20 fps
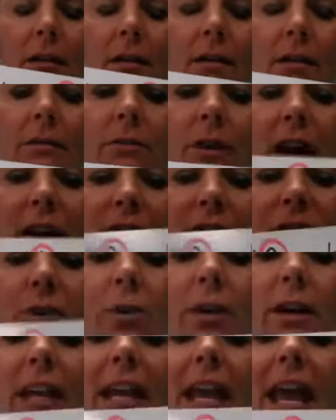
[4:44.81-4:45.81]
Write
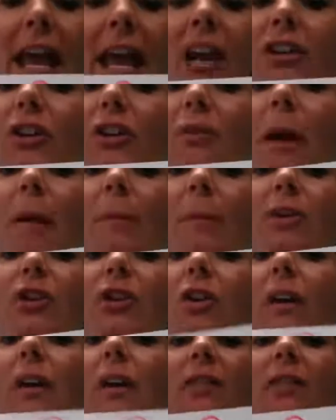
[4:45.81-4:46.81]
48 on your whiteboard. You
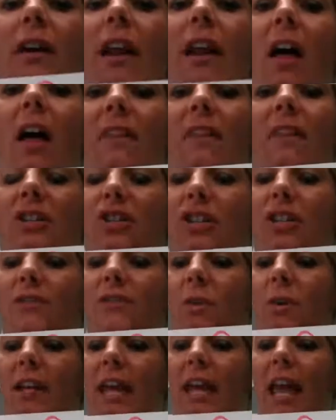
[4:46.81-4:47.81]
don't have to write all this, just
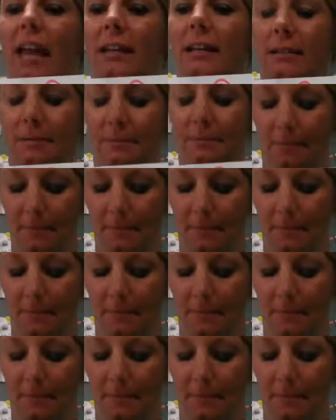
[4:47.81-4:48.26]
48.